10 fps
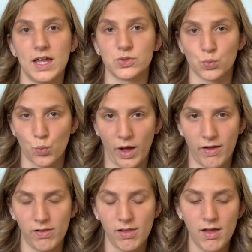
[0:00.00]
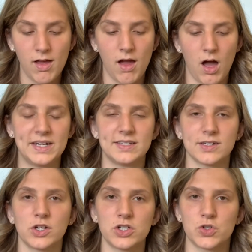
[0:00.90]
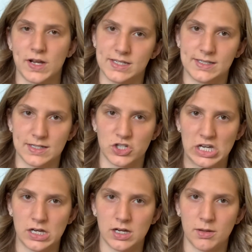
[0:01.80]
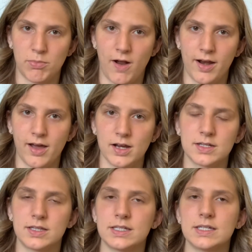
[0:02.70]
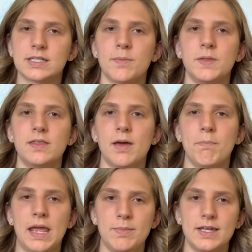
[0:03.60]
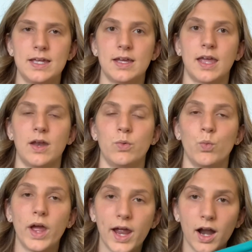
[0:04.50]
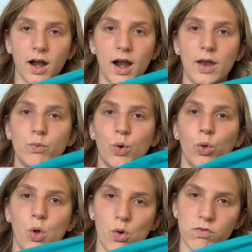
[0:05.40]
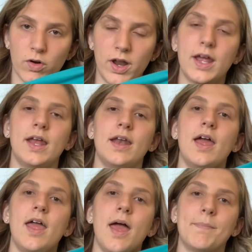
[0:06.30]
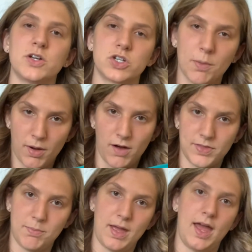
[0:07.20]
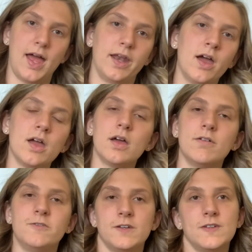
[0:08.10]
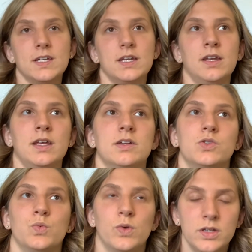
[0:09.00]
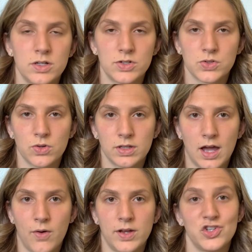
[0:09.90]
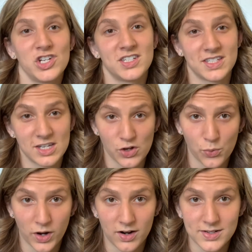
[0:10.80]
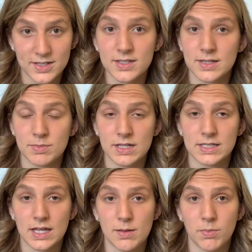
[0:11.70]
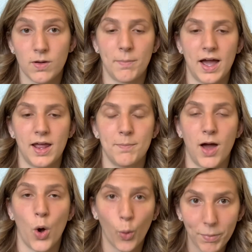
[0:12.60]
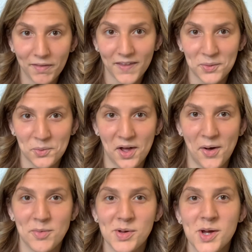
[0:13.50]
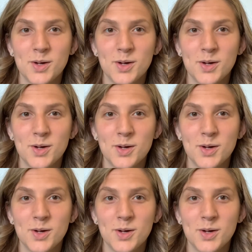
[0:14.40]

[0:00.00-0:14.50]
as well, and it's a good transition product. This is something that baby can wear and roll over in, push up off the bed. Vivian is 1 year old now and she still wears a Zipadee Zip. I'm hoping that it will help